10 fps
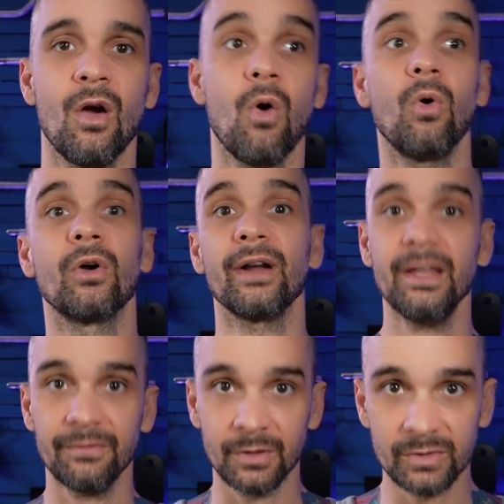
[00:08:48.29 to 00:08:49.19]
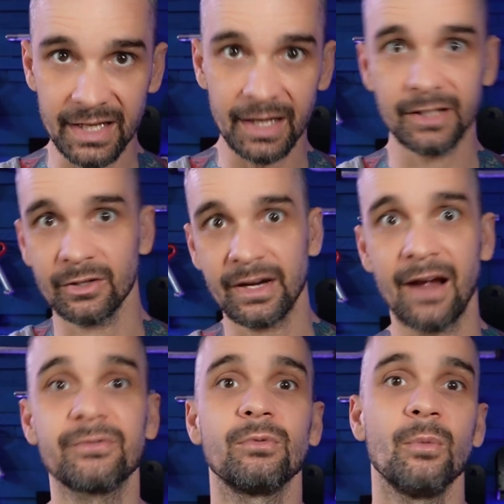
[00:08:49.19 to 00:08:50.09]
or if you did, you'd
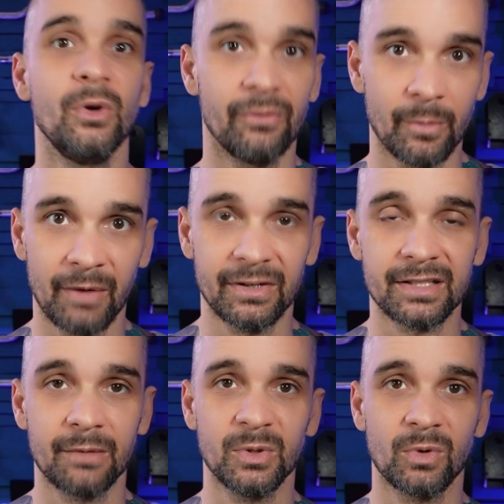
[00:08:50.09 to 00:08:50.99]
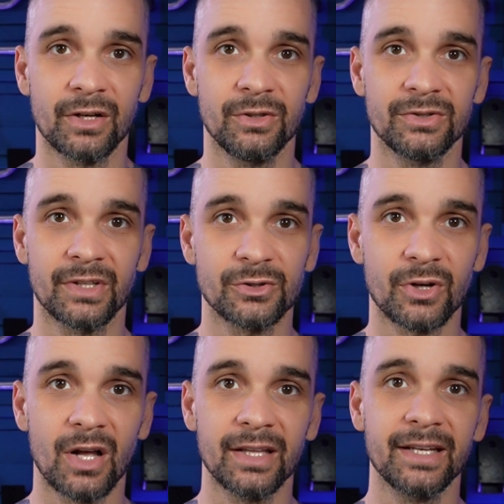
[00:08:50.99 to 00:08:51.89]
have to remove them every time you want to use the
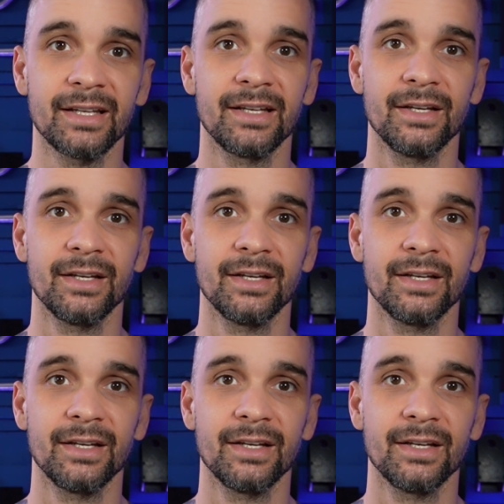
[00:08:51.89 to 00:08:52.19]
trolley.